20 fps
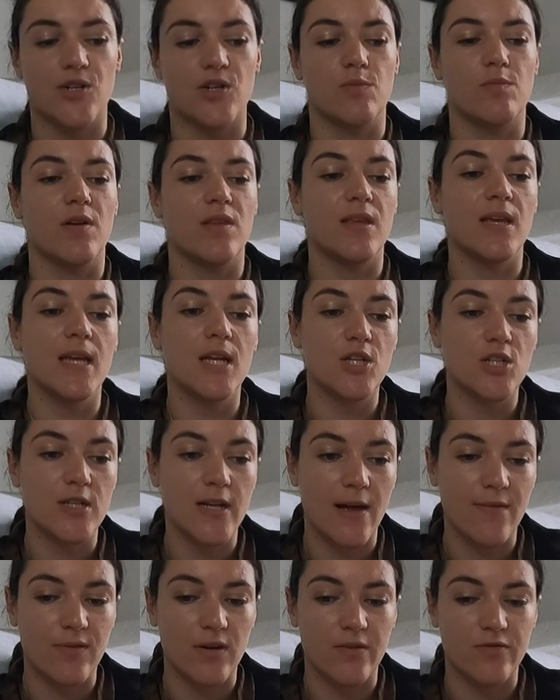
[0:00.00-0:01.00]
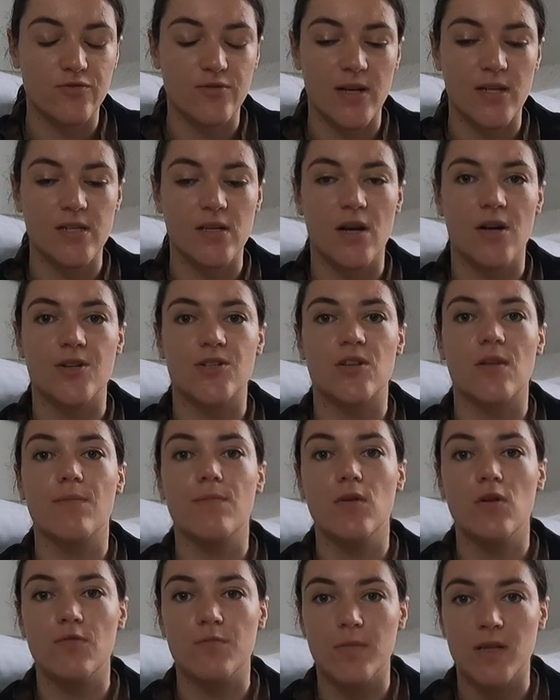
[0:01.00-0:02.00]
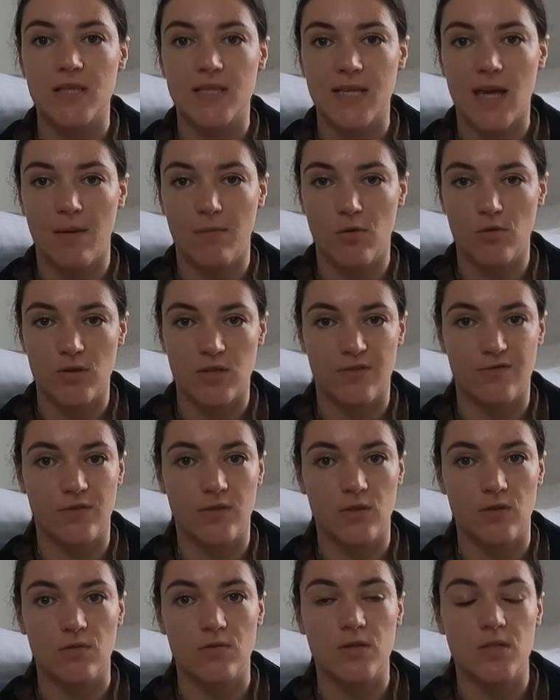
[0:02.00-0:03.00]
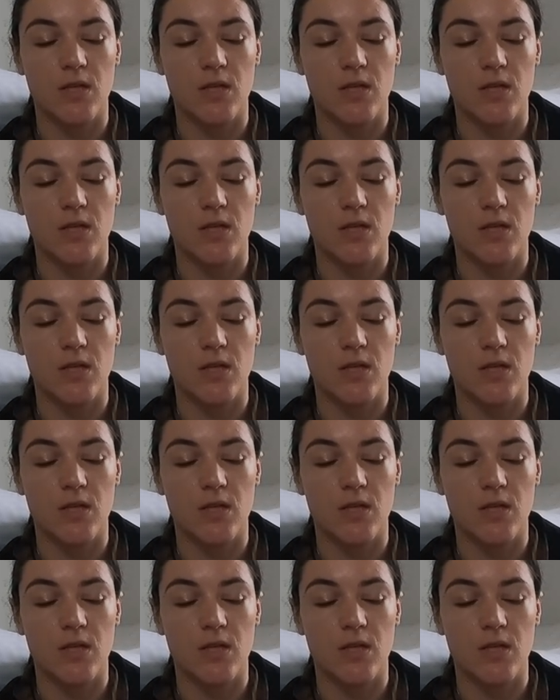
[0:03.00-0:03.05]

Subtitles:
And with each level of dressage, the movements get more difficult.